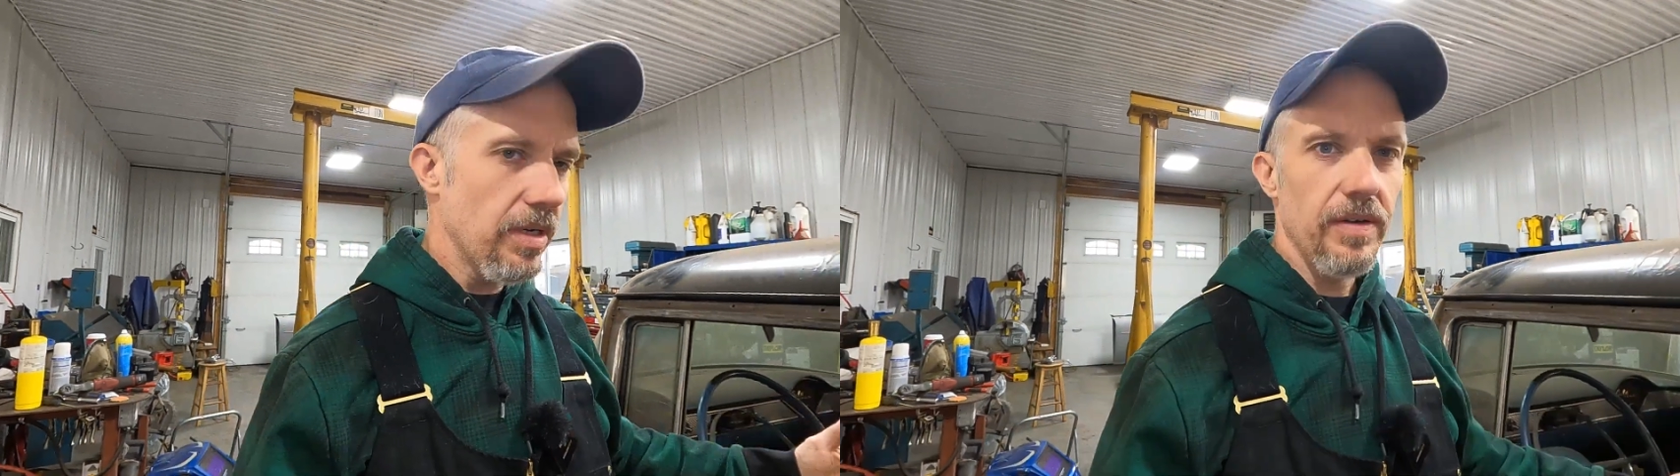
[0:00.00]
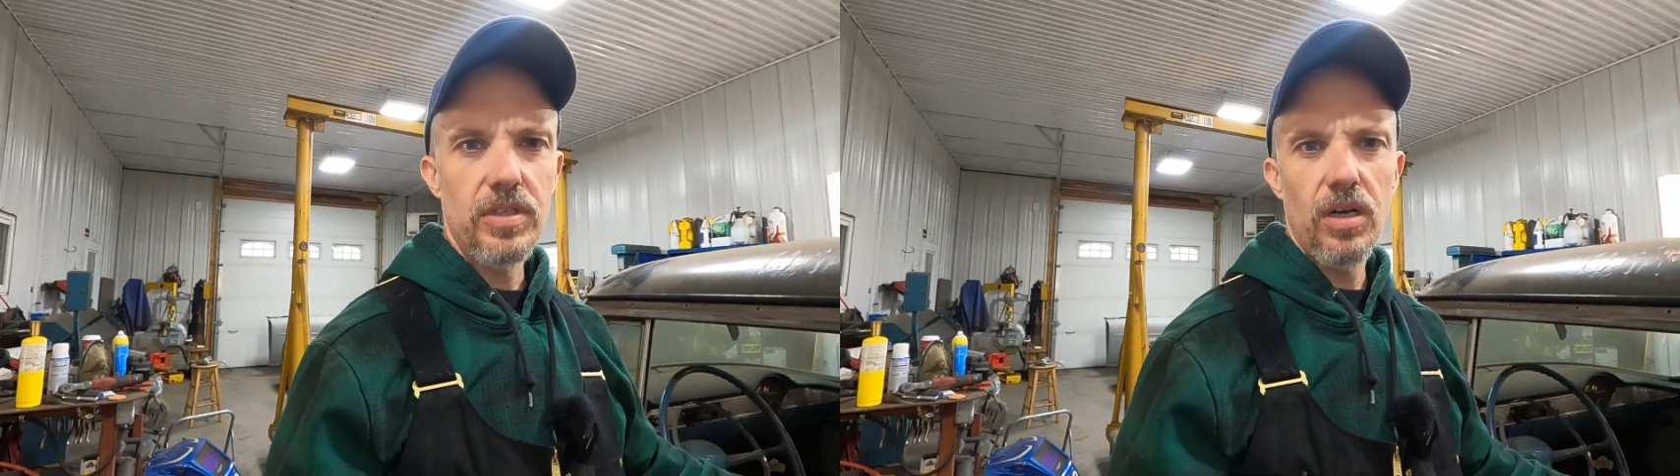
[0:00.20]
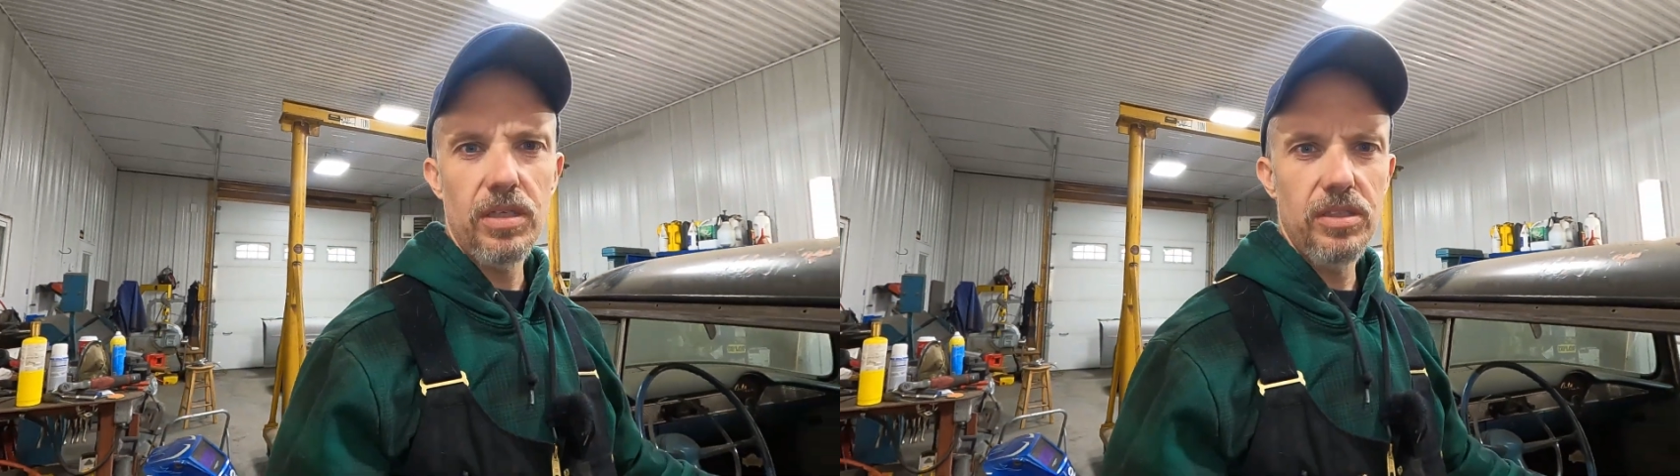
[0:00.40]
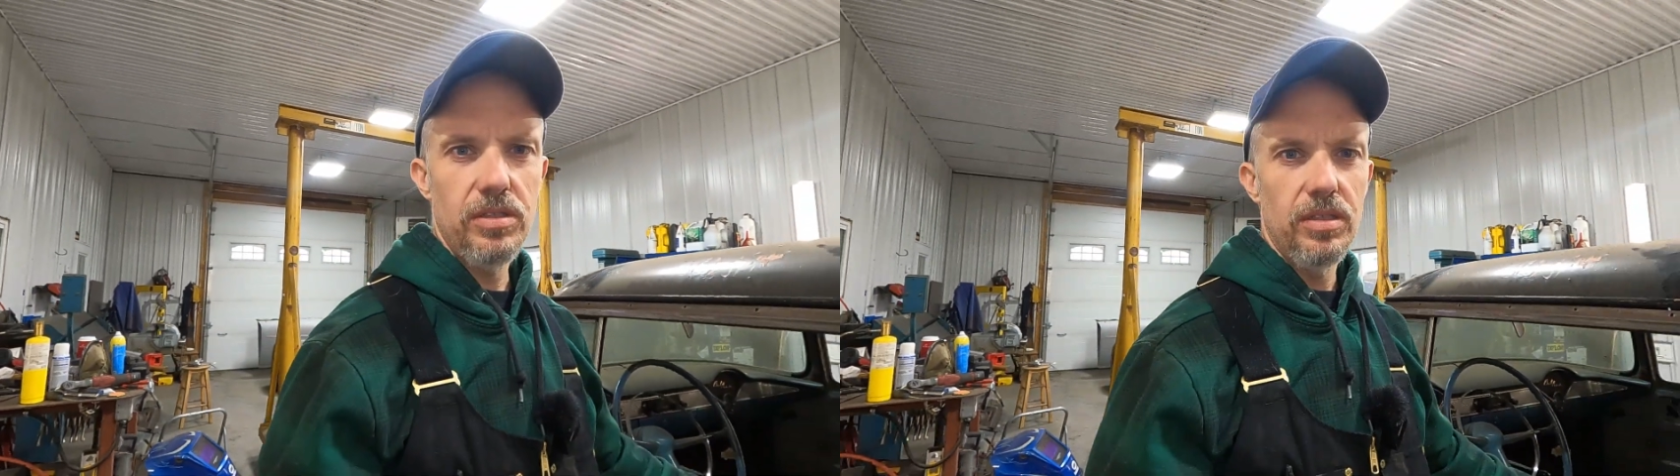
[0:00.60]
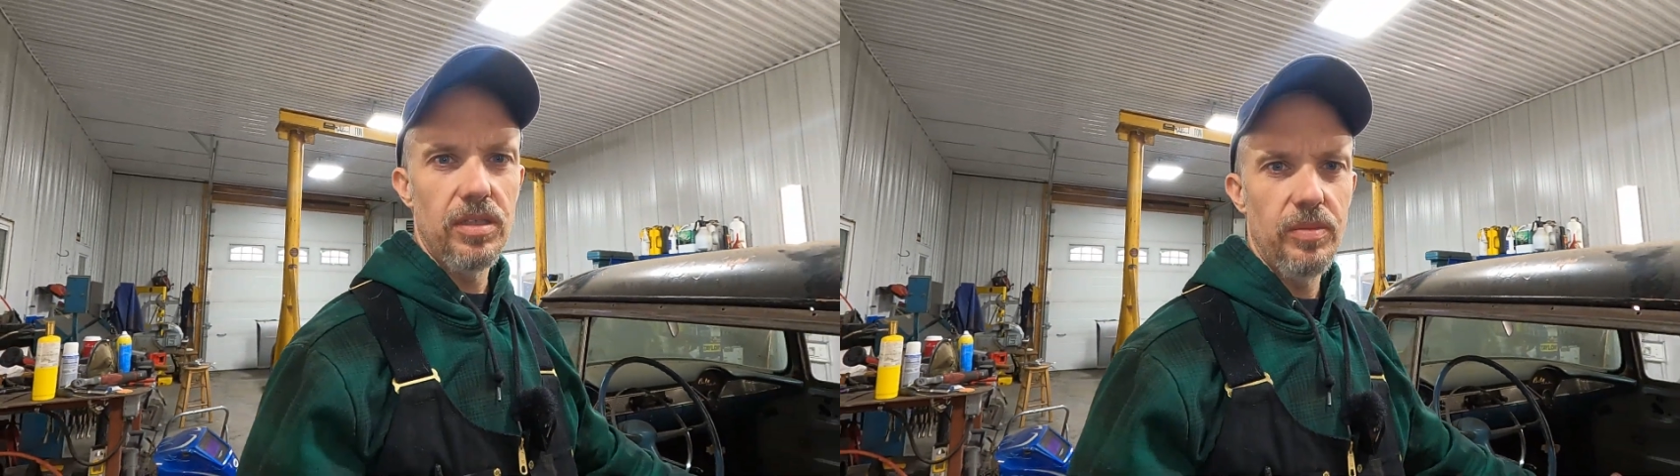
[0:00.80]
I've talked to
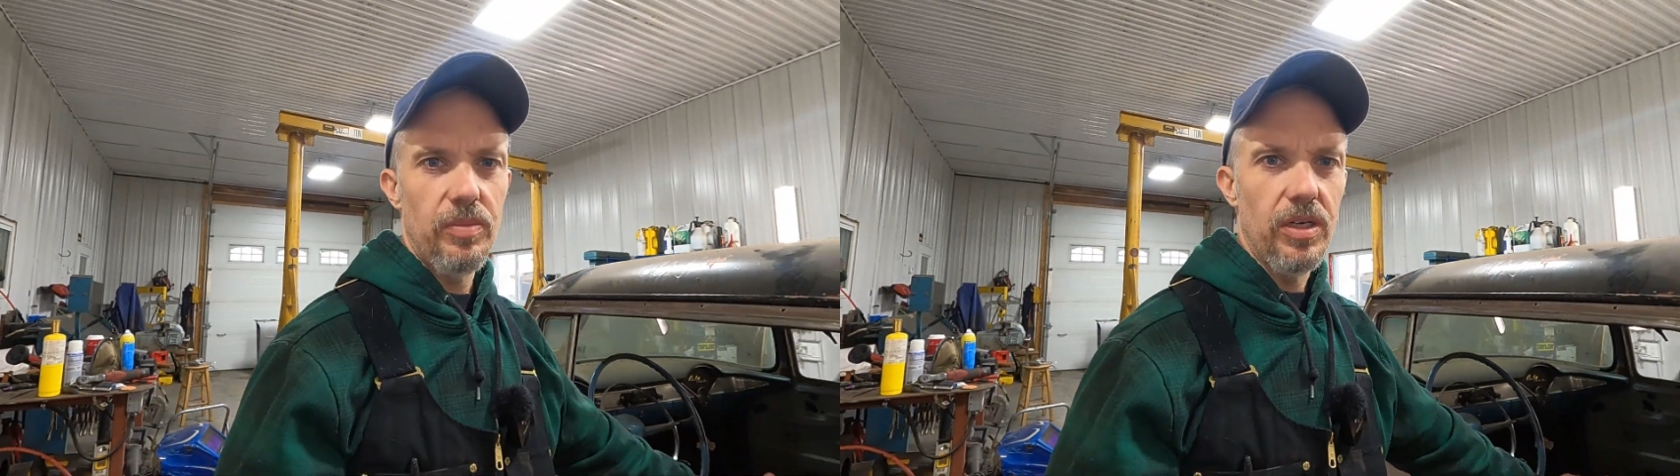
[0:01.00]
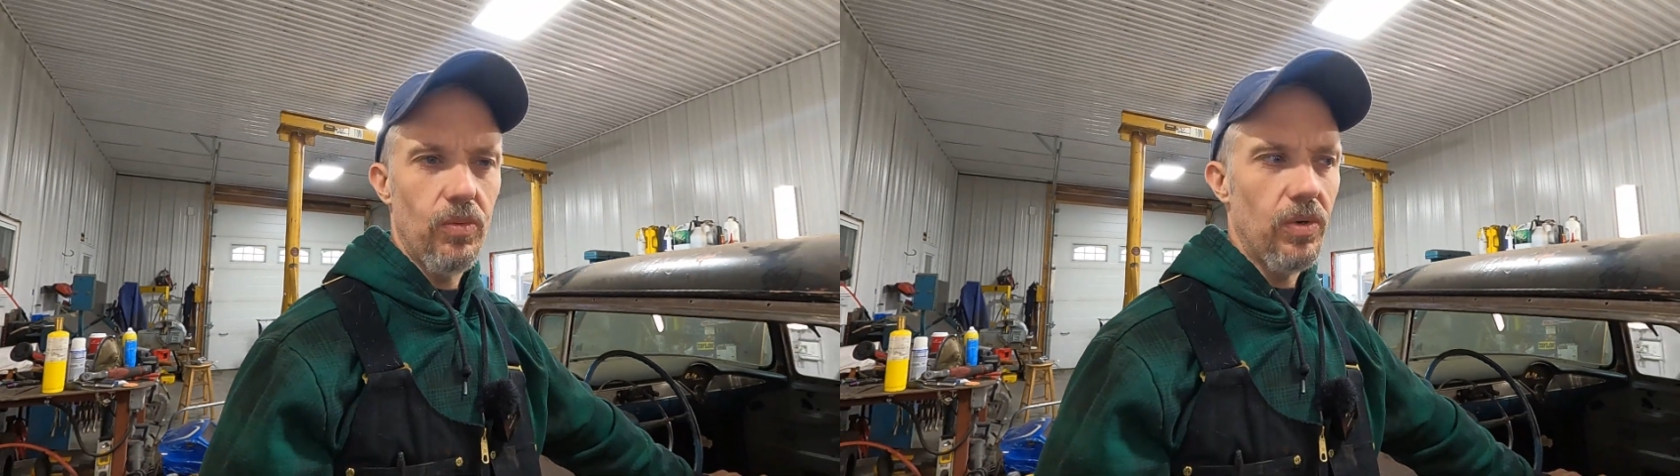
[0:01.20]
you a little bit about